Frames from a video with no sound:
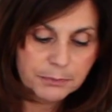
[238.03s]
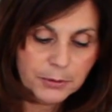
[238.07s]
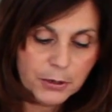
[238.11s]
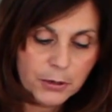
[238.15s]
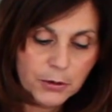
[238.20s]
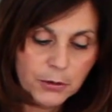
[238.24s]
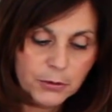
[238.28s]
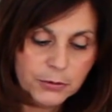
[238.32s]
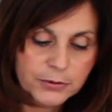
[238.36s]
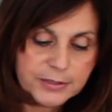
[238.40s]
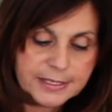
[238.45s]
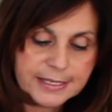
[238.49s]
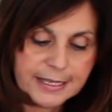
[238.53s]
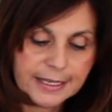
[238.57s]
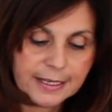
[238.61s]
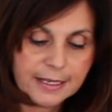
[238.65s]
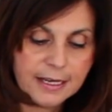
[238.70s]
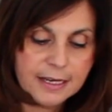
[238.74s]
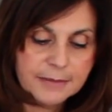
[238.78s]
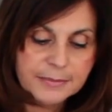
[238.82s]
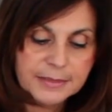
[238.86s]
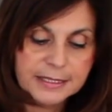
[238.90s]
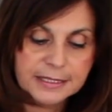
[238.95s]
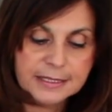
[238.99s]
bowls. They
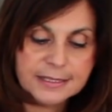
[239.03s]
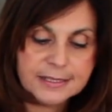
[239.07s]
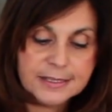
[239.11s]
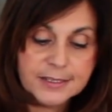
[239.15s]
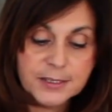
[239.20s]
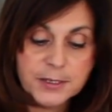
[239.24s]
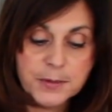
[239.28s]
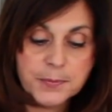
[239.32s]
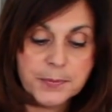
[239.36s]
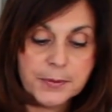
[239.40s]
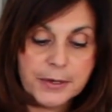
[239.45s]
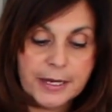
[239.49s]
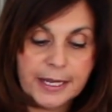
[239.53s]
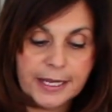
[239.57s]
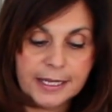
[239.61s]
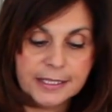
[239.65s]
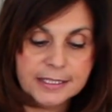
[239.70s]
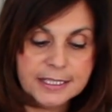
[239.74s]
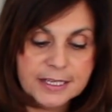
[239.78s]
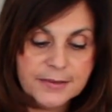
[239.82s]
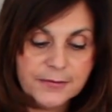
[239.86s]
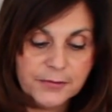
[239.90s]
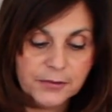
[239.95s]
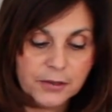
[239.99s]
come in super
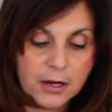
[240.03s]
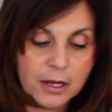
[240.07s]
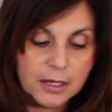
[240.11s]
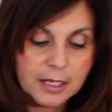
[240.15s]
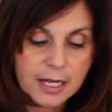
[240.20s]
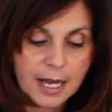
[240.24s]
handy for all